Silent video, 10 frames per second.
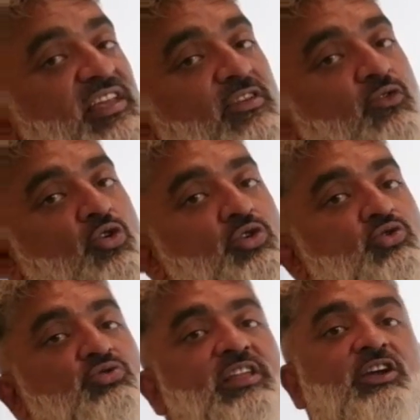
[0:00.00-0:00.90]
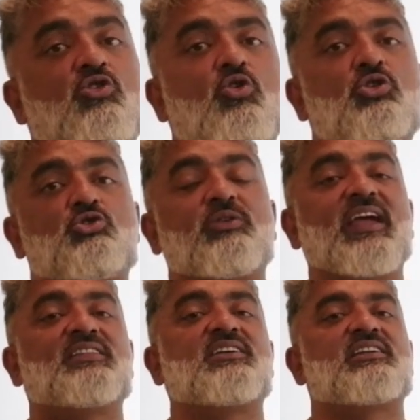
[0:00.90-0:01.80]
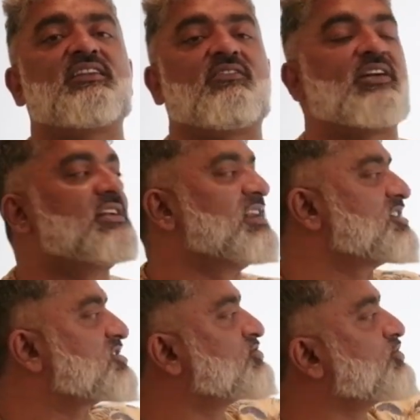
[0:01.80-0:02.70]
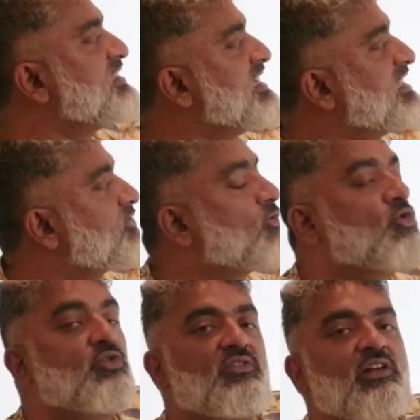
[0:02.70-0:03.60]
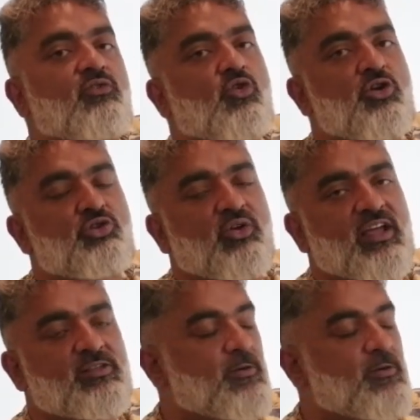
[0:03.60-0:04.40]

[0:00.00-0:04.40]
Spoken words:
vote to, they go together in one direction. So these 4 will vote together.